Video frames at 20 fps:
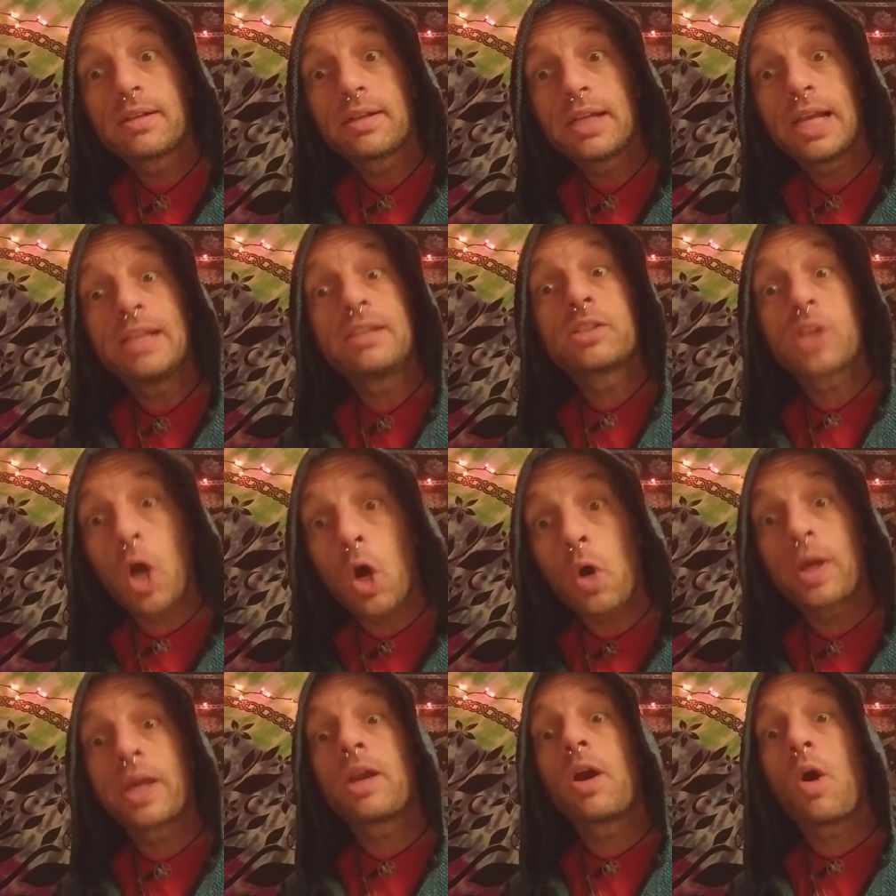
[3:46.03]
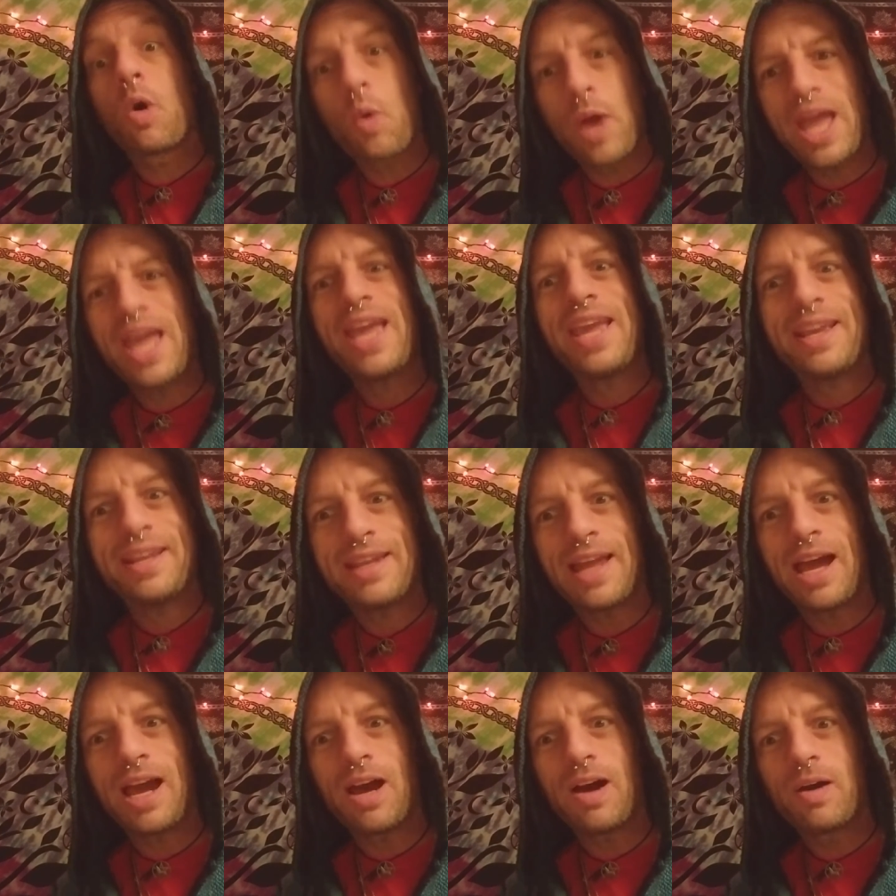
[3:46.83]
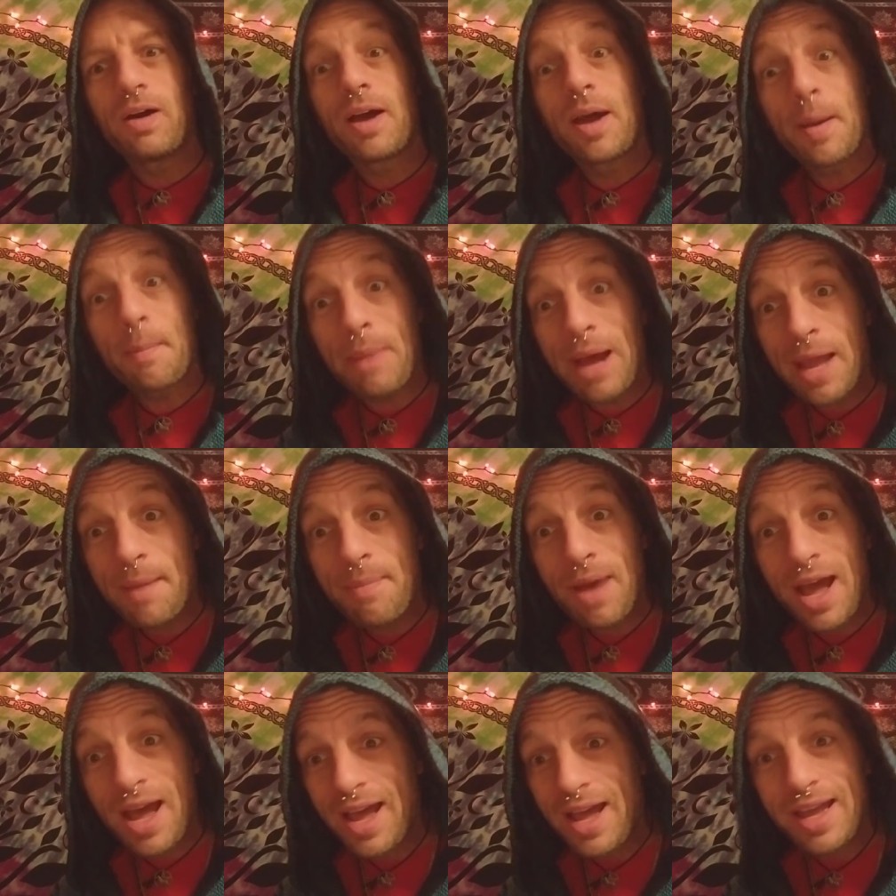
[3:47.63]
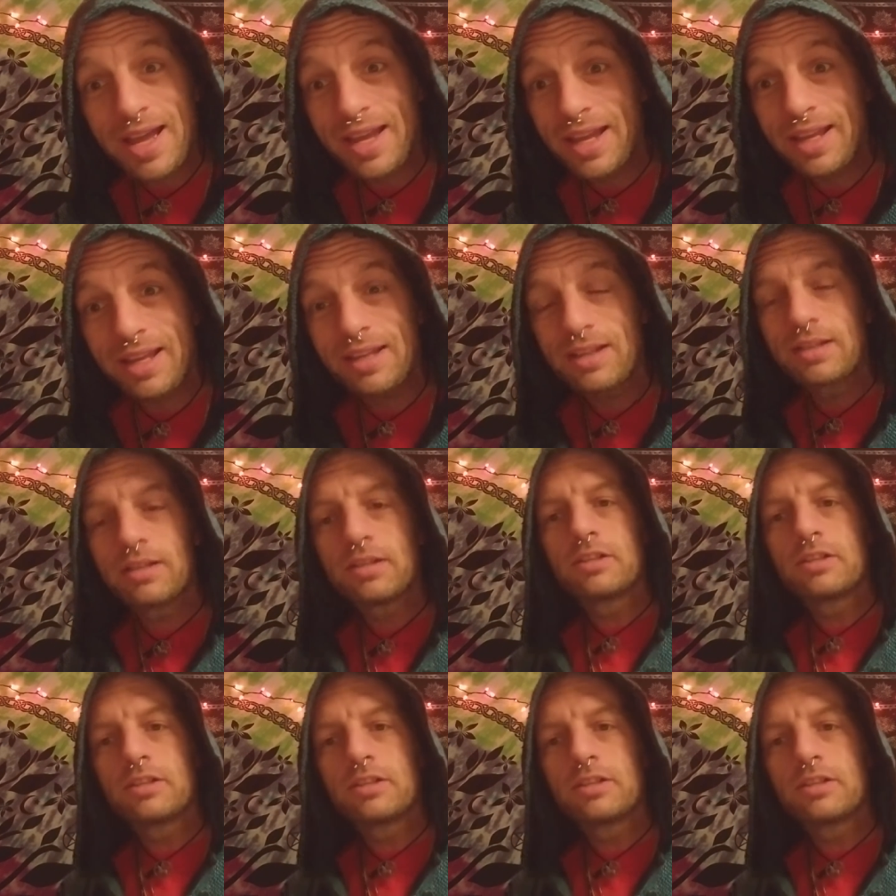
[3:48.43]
It's going away now. Bye-bye.